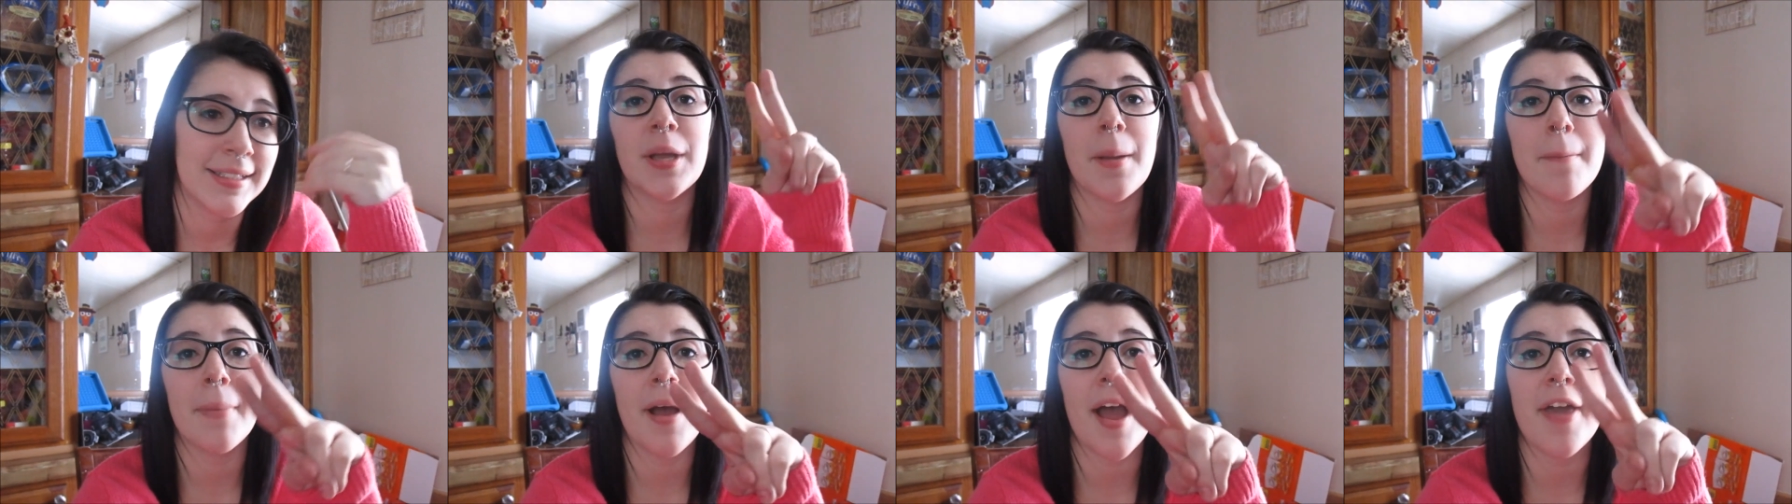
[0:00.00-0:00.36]

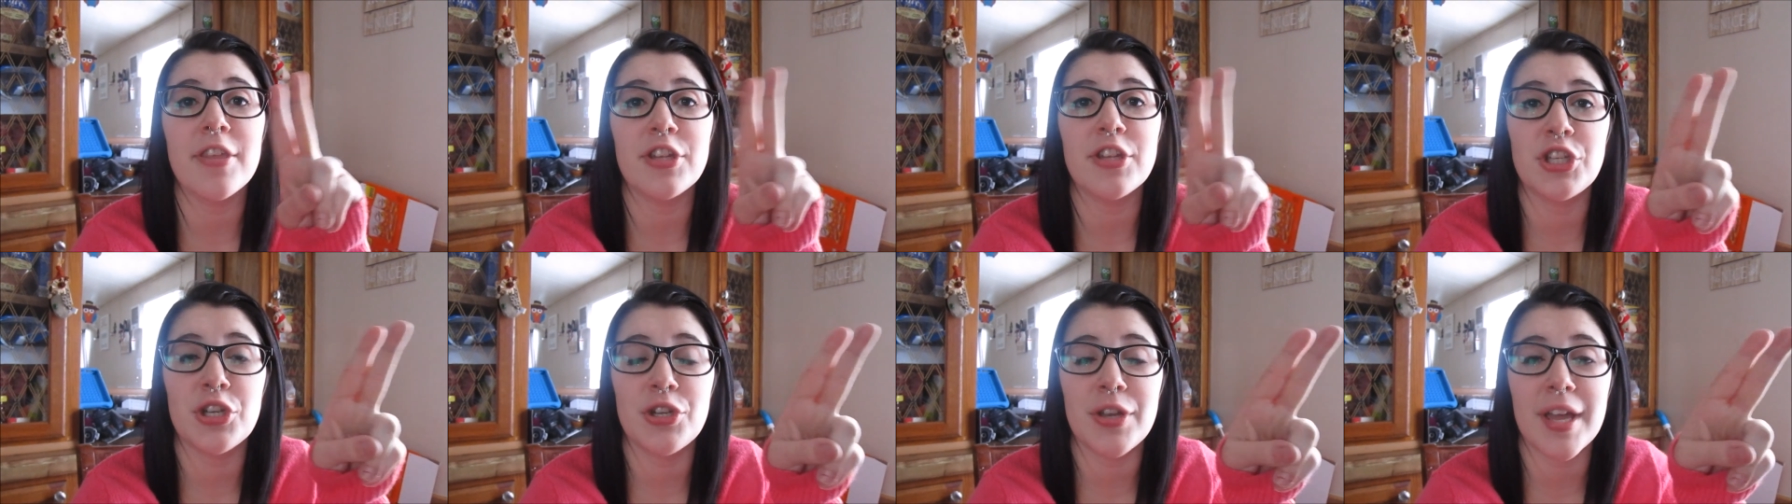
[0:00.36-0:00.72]
combine
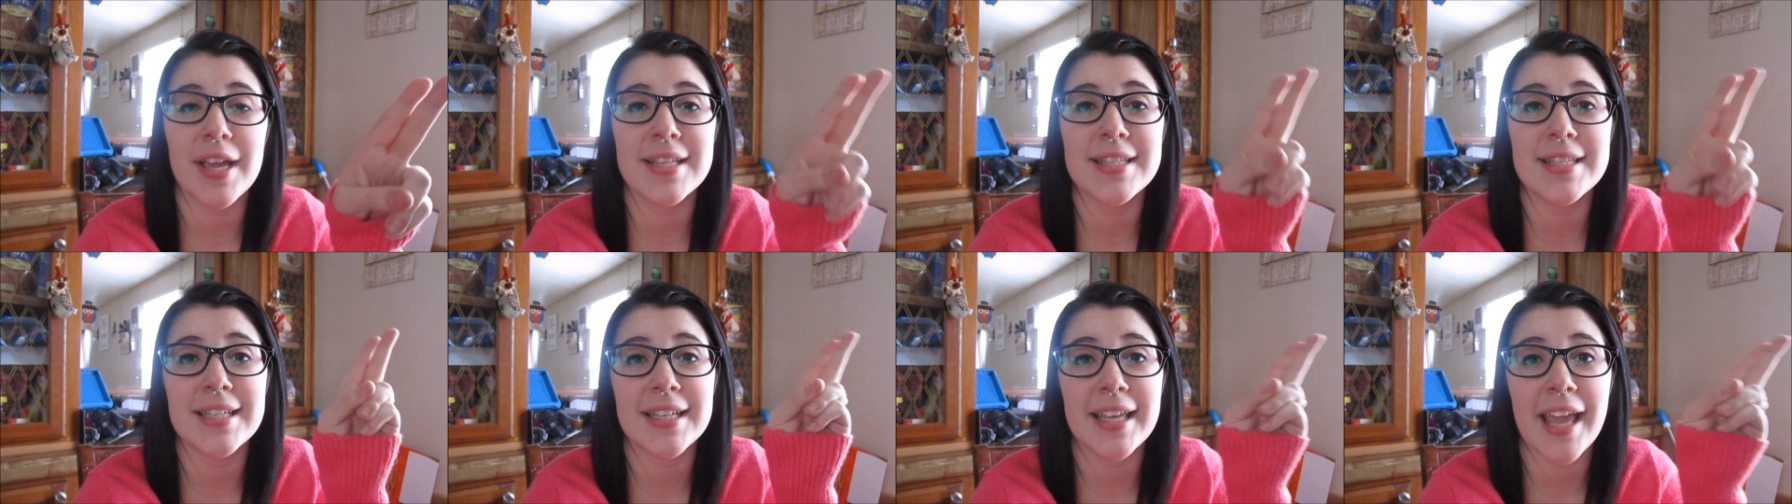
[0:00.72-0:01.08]
the two
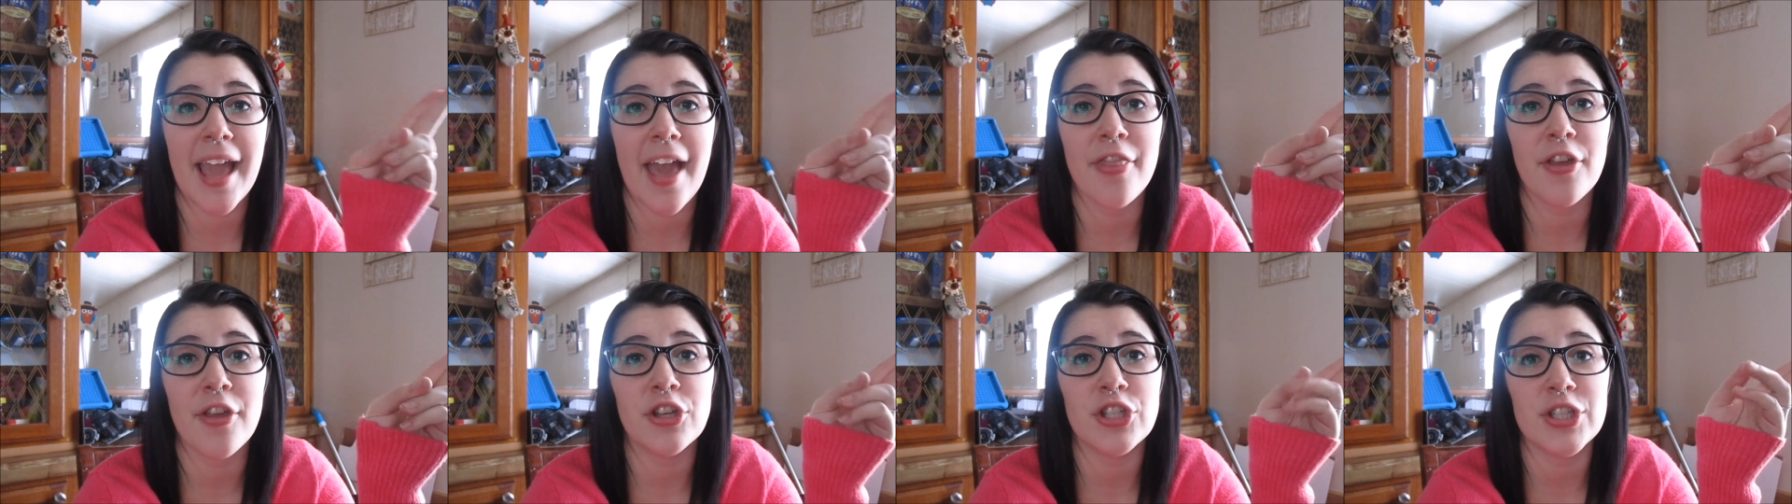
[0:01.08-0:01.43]
days
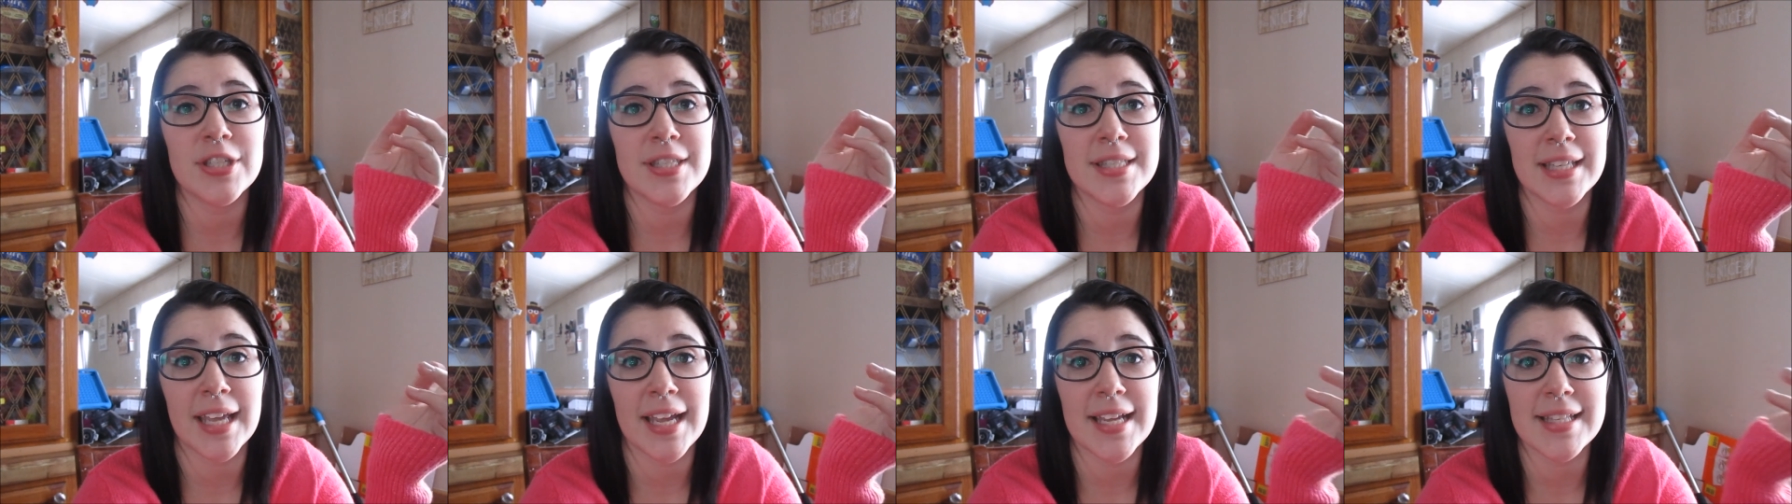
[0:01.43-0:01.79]
together
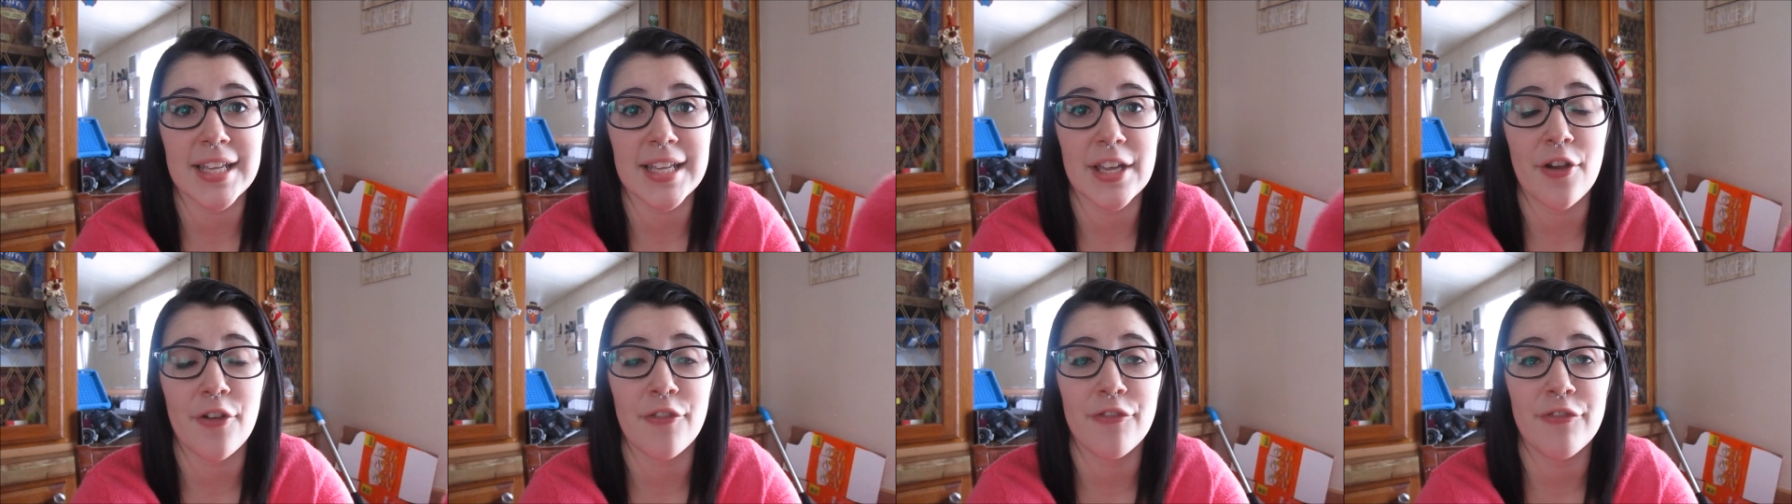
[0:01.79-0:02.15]
just in case
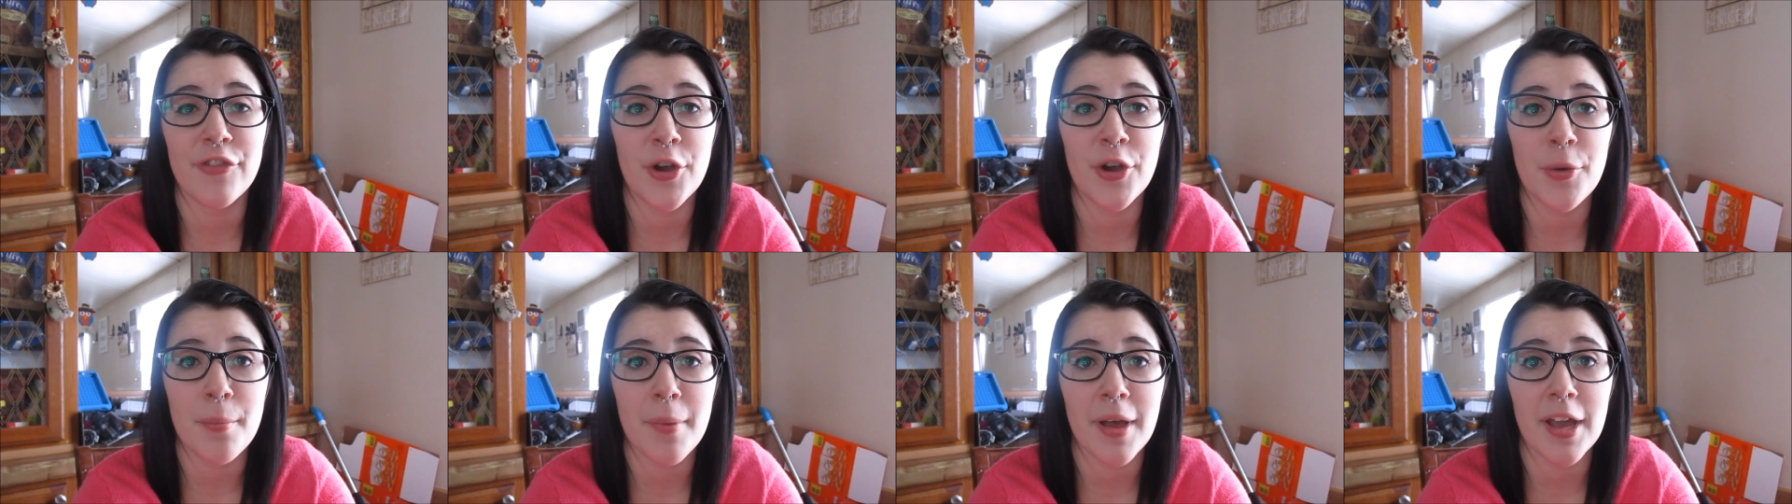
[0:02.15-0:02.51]
I don't
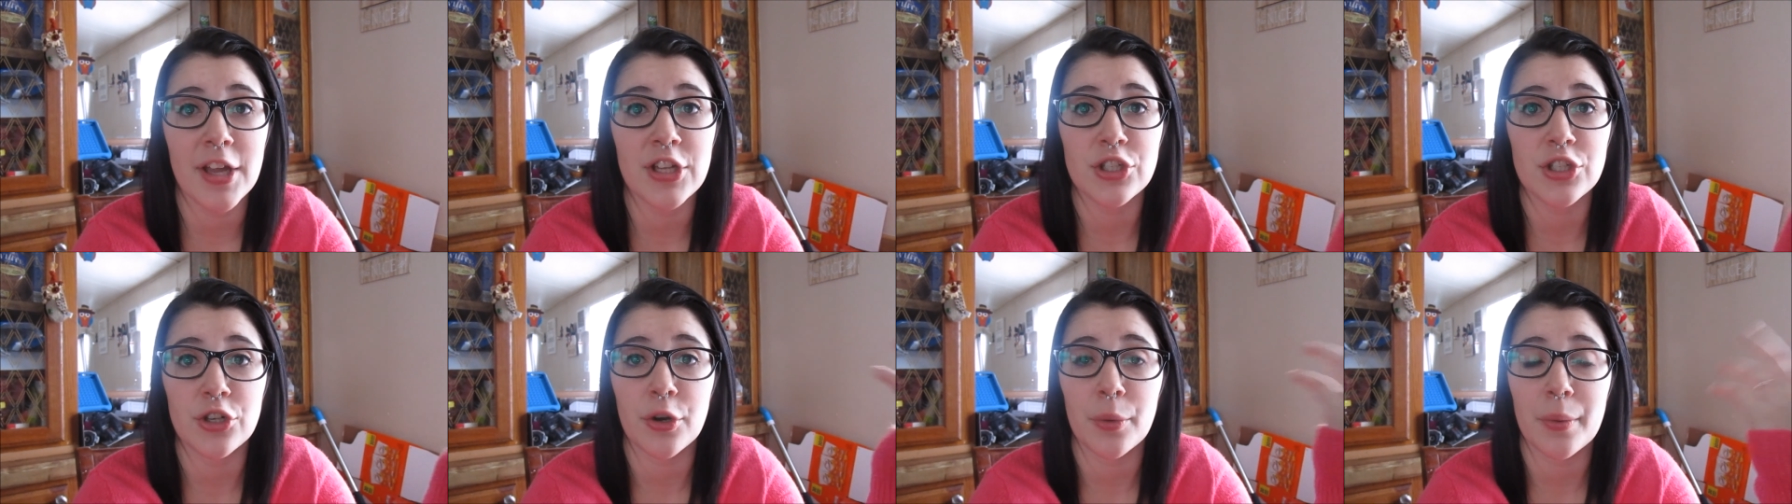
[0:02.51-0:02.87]
film
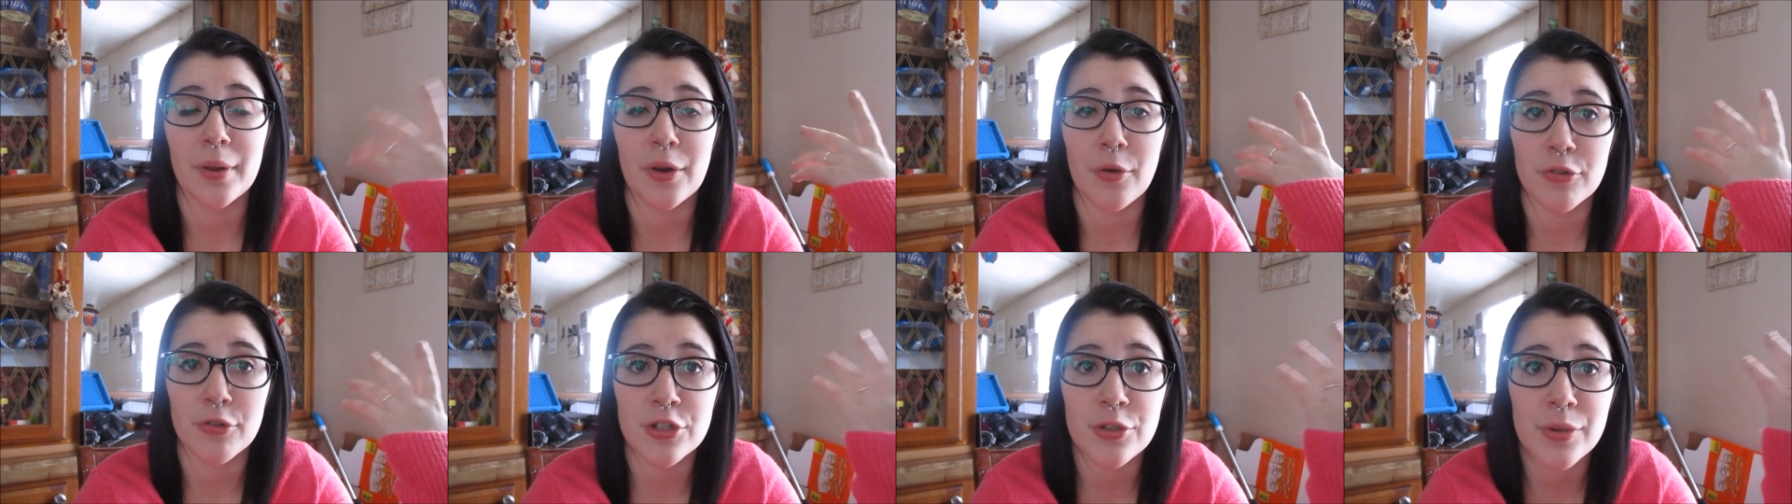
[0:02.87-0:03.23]
much or we
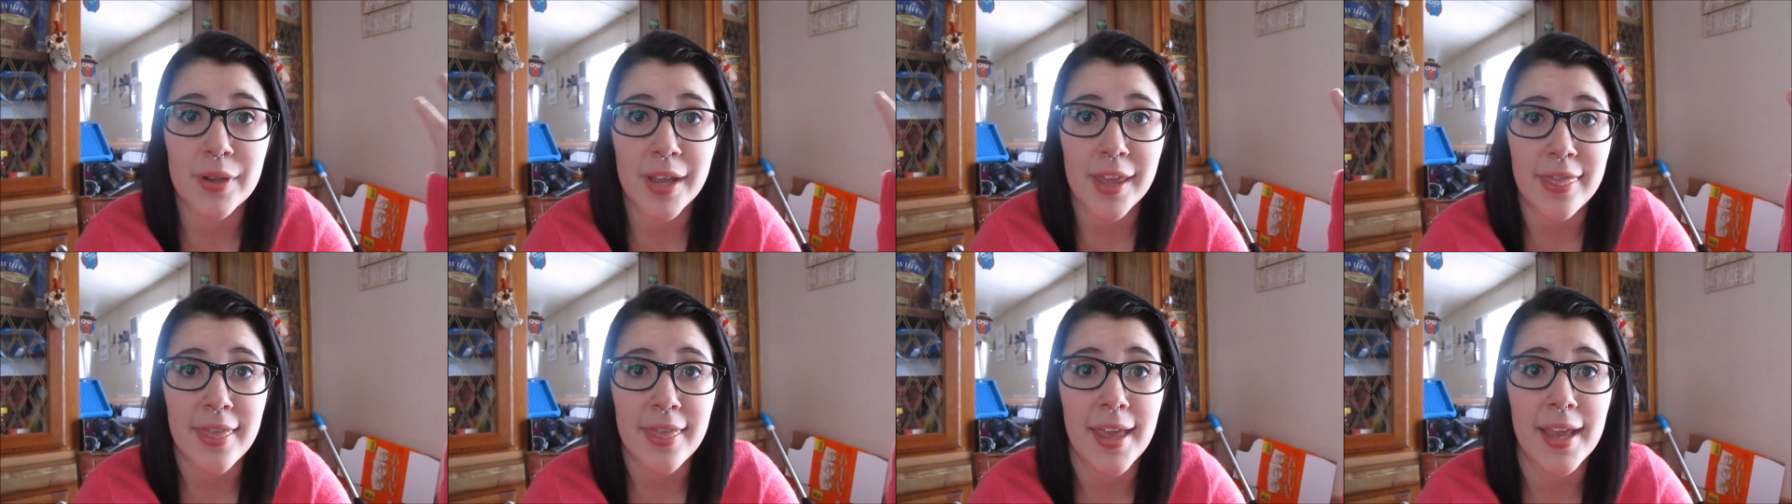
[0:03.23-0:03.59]
don't do
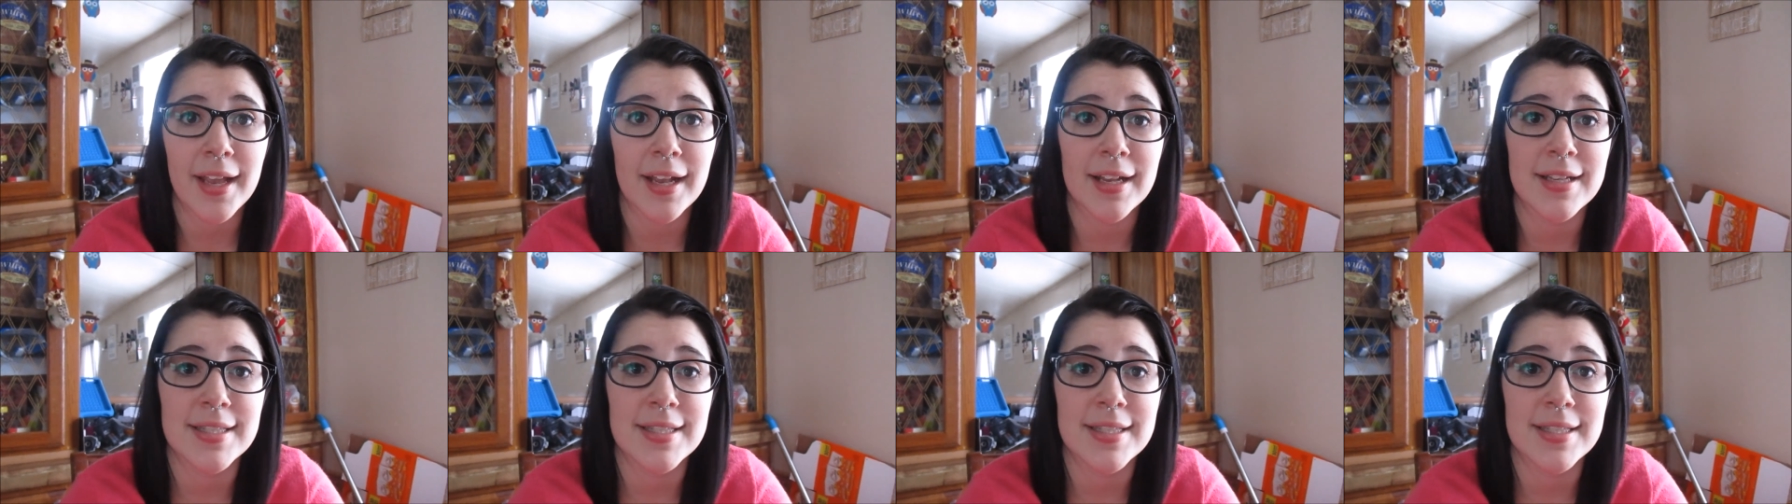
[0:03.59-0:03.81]
anything.